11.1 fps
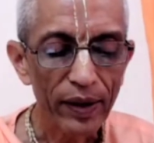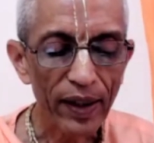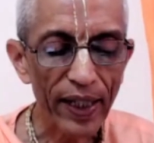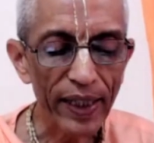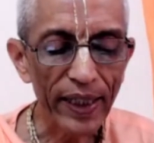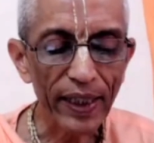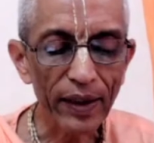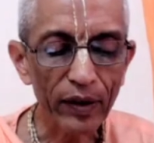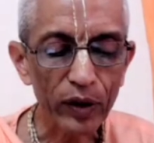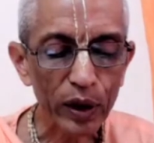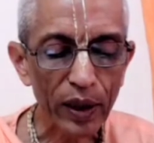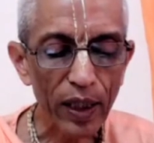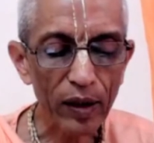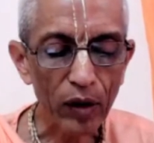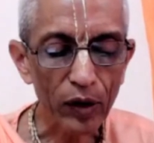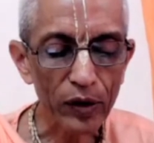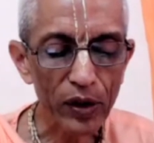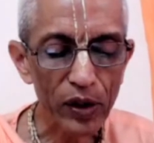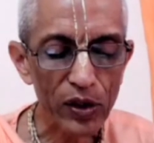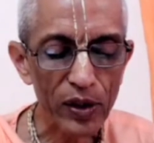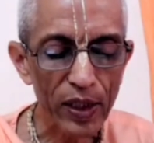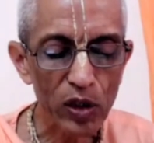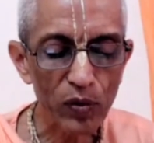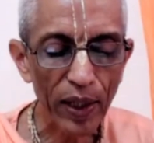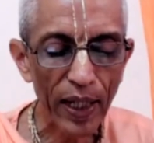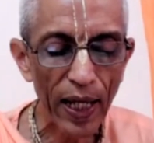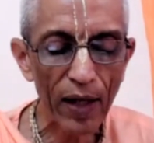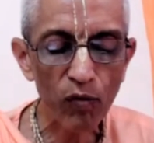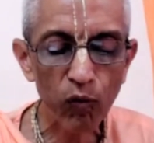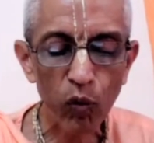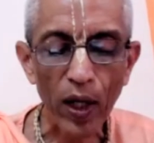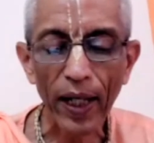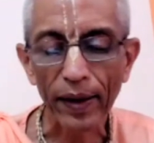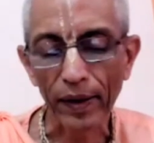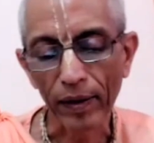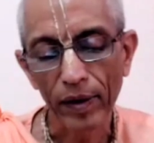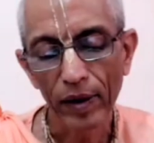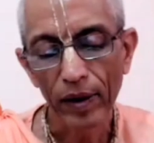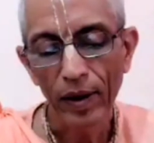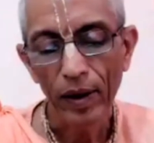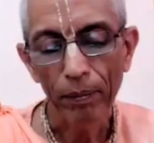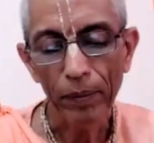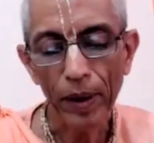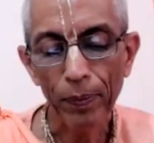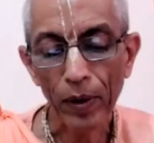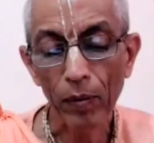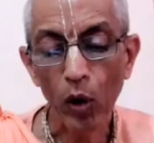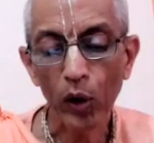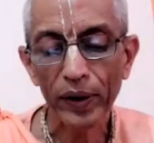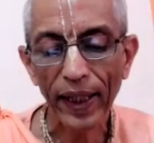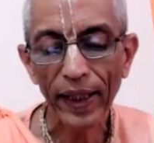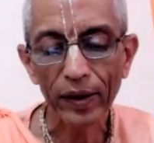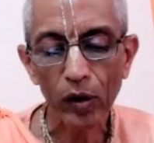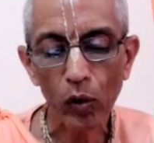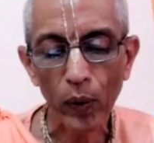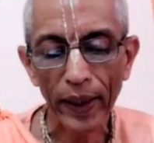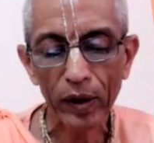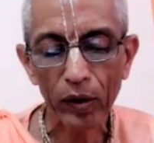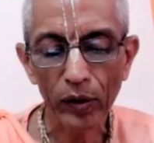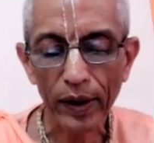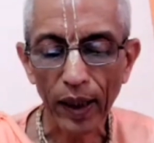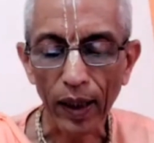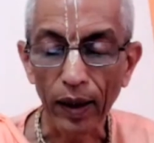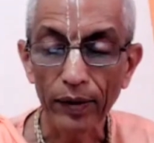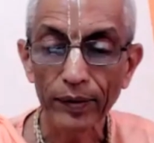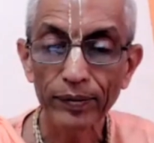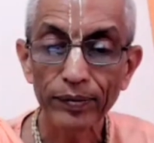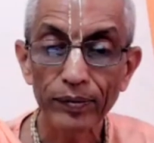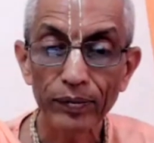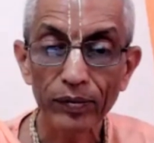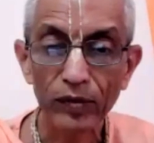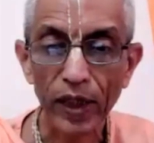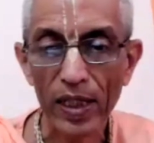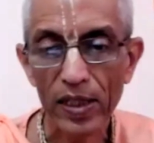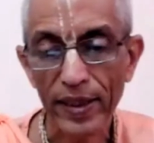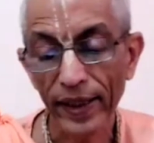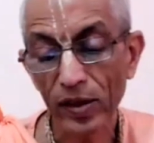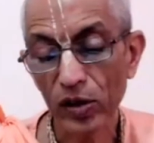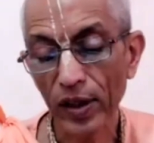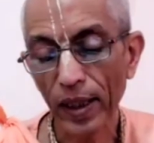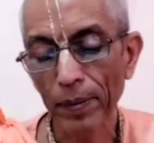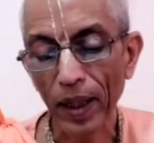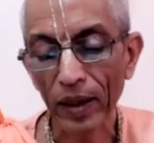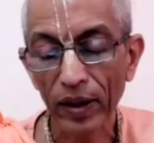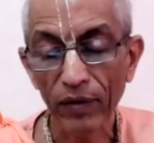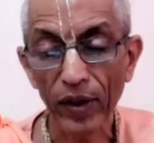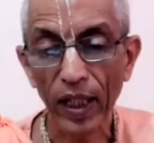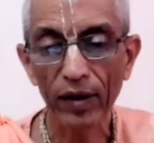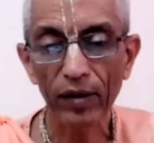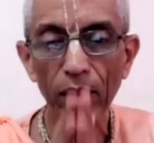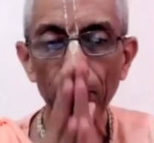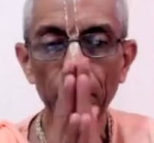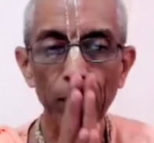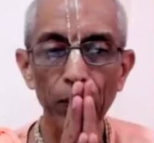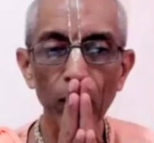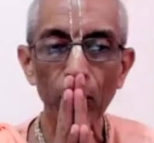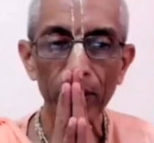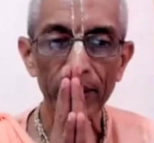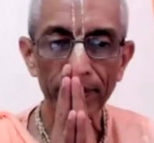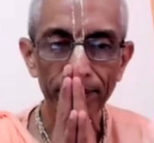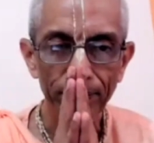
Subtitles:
Training in Krishna consciousness will help one be promoted to Vaikuntha. Thus ends the Bhaktivedanta purport.